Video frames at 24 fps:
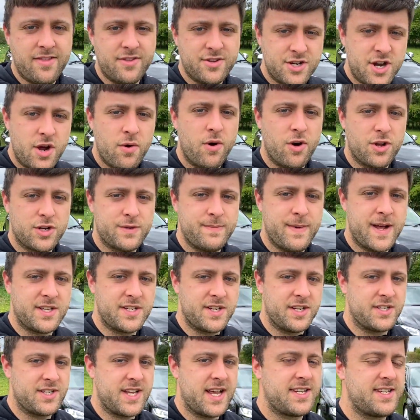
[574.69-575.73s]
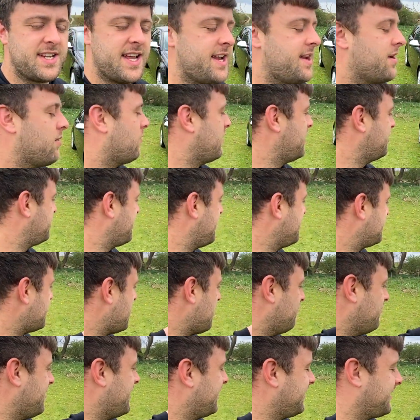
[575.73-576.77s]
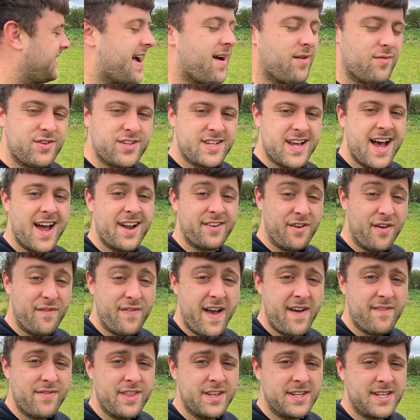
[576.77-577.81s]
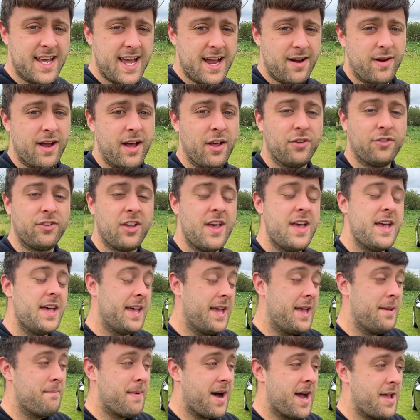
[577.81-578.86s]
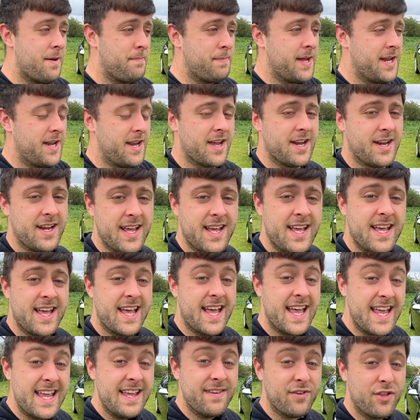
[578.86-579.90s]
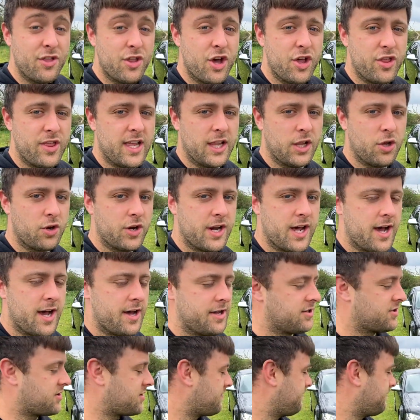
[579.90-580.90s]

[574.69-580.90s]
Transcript: There's no automatic setting, which is a real downside of having the DRLs, in my opinion, even though they look nice.